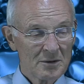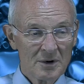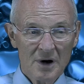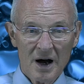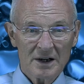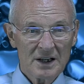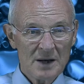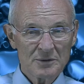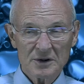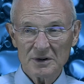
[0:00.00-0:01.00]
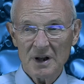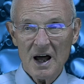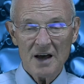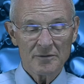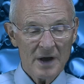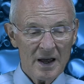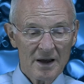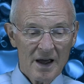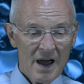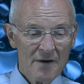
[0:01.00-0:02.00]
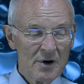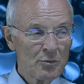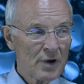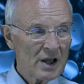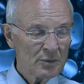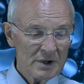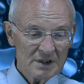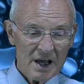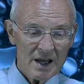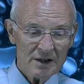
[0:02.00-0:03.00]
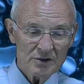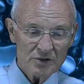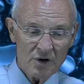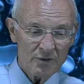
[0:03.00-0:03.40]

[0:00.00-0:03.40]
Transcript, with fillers: God keeps us alive every breath we take and so